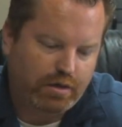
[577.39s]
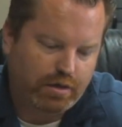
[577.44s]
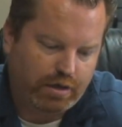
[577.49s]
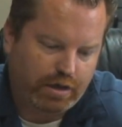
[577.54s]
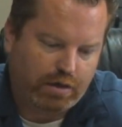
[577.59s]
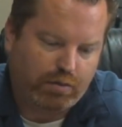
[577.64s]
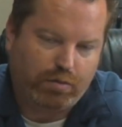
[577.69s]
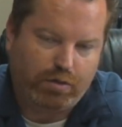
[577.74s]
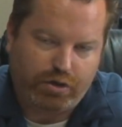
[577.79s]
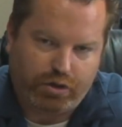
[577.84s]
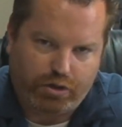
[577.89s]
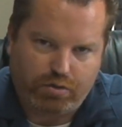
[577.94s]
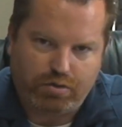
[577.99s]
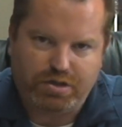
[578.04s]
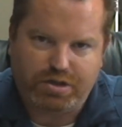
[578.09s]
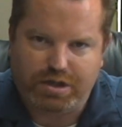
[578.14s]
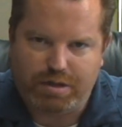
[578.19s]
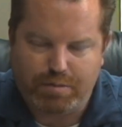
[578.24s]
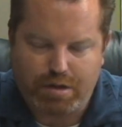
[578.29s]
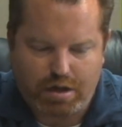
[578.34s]
It'll
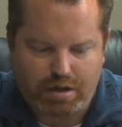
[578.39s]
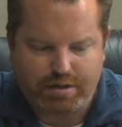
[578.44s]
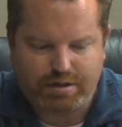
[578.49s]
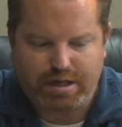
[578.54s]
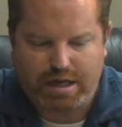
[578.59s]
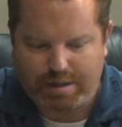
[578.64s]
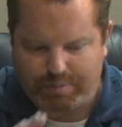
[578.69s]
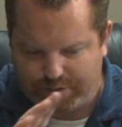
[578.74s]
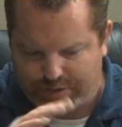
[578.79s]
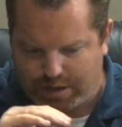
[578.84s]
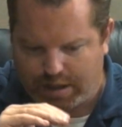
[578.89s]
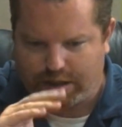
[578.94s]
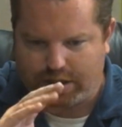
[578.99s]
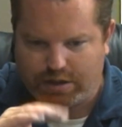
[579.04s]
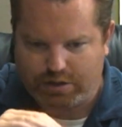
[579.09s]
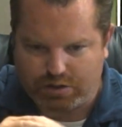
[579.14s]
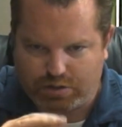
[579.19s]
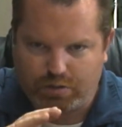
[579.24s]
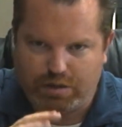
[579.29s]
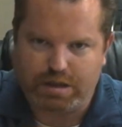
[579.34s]
reduce the amount of times that it
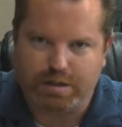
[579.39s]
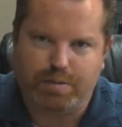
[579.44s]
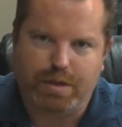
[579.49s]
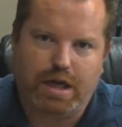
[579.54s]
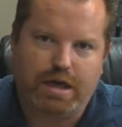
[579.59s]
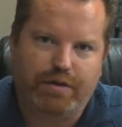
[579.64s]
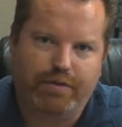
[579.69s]
can squeeze back